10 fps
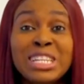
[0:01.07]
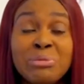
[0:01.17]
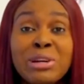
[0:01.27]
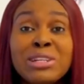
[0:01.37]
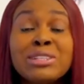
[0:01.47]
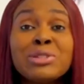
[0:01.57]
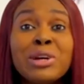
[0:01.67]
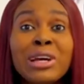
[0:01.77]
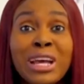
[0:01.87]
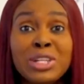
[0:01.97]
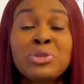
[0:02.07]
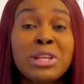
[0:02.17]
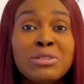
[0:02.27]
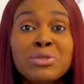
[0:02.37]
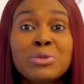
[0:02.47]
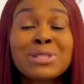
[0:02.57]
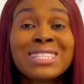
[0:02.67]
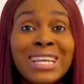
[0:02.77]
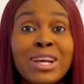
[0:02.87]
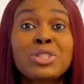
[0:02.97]
in demand entry level
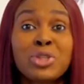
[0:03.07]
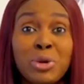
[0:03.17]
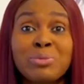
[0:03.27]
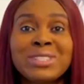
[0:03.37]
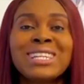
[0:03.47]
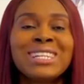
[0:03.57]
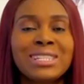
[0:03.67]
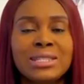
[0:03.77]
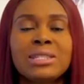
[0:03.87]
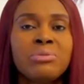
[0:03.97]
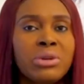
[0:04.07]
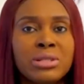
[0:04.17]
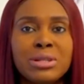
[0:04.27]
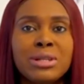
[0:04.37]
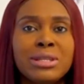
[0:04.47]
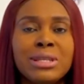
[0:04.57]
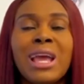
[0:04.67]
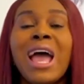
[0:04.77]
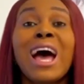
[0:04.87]
tech jobs in the scene presently.